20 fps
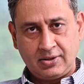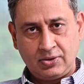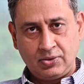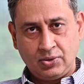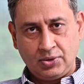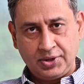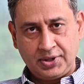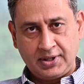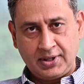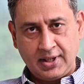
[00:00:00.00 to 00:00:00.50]

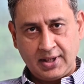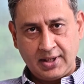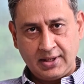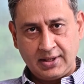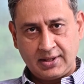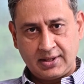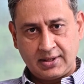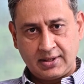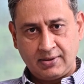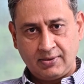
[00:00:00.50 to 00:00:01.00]
those
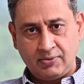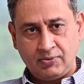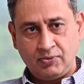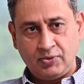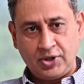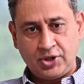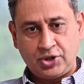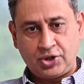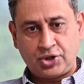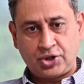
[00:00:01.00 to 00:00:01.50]
things
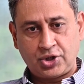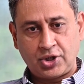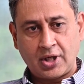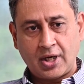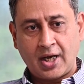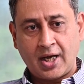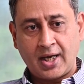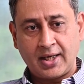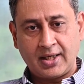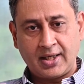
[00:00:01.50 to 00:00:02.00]
which
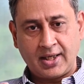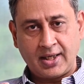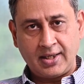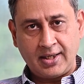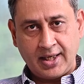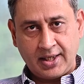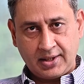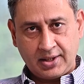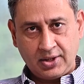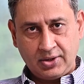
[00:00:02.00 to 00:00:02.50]
are
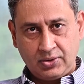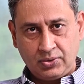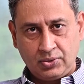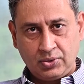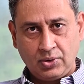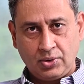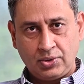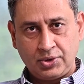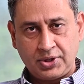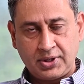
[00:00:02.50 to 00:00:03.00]
connected to
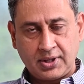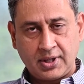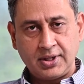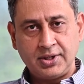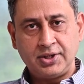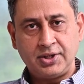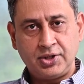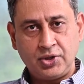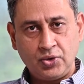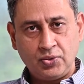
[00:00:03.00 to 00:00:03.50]
those
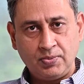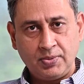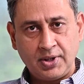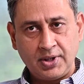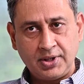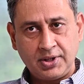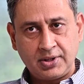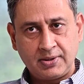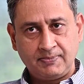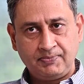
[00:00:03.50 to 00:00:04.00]

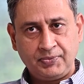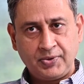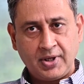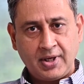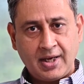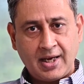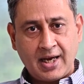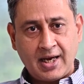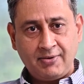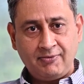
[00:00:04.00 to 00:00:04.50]
consumers
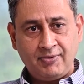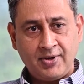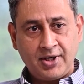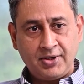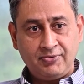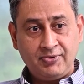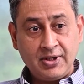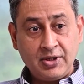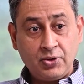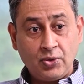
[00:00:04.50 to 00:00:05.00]
and
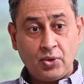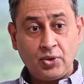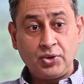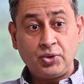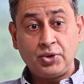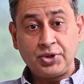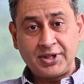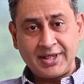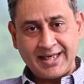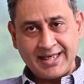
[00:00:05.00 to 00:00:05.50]
where we know
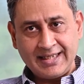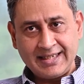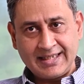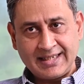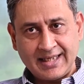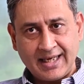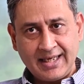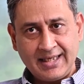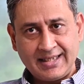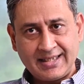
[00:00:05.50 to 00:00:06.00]
those
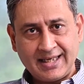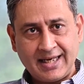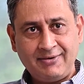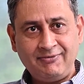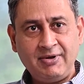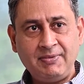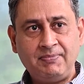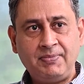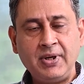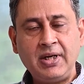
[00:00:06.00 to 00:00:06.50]
insights and
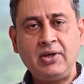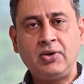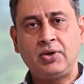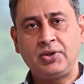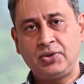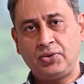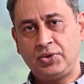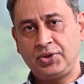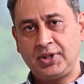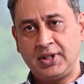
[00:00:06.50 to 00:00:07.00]
we build
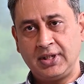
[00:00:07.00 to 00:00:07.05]
on those